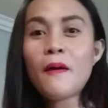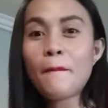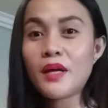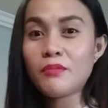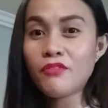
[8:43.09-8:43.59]

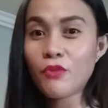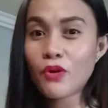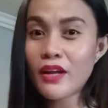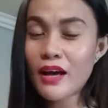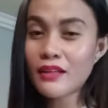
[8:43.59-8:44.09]
But before
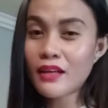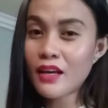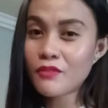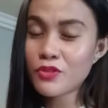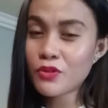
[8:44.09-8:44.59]
that, I
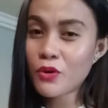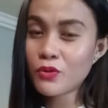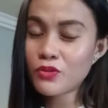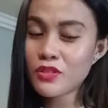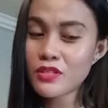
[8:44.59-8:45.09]
have to go
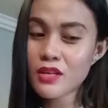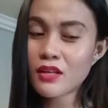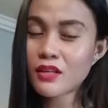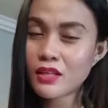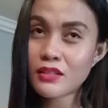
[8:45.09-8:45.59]
to the
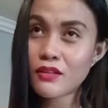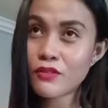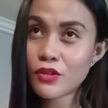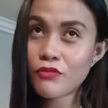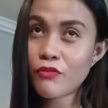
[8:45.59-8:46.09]
2nd and
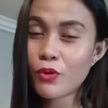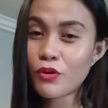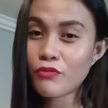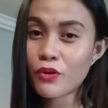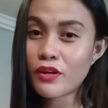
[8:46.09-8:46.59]
3rd floor
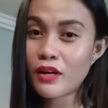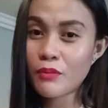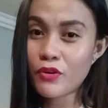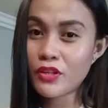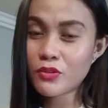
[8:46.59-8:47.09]
for
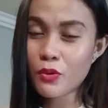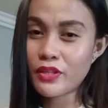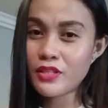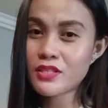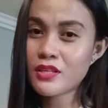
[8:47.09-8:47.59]

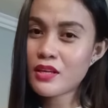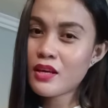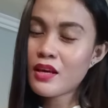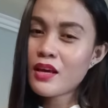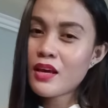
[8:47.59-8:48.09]
laboratories.
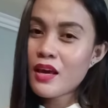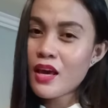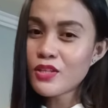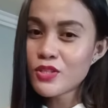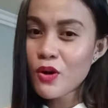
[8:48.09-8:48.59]
And
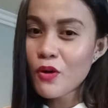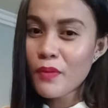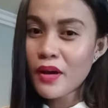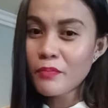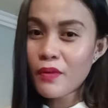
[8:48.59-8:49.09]
so
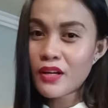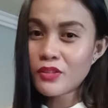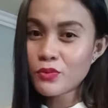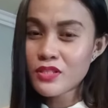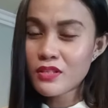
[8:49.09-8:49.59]
my part
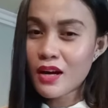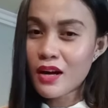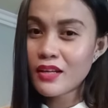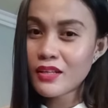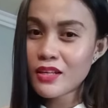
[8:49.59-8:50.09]
was
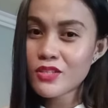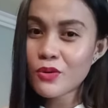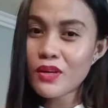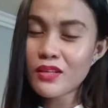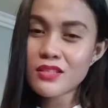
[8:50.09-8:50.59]
done, and
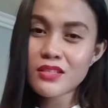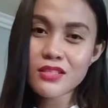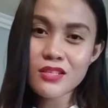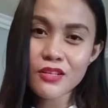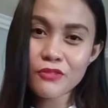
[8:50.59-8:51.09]
so
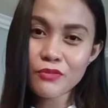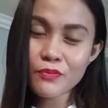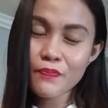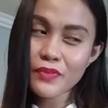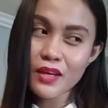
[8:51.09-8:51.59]

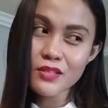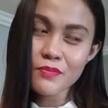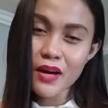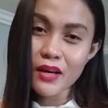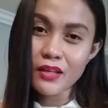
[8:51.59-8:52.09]
it's
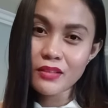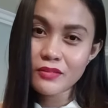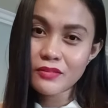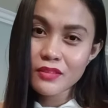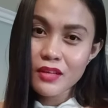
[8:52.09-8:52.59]
my
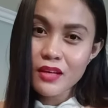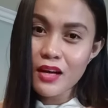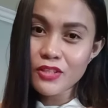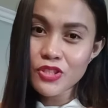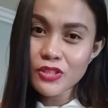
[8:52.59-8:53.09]

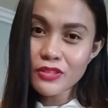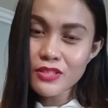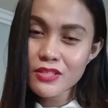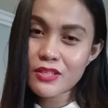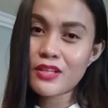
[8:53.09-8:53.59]

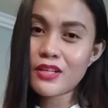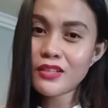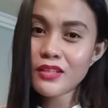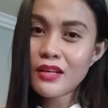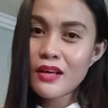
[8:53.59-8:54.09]
children's turn.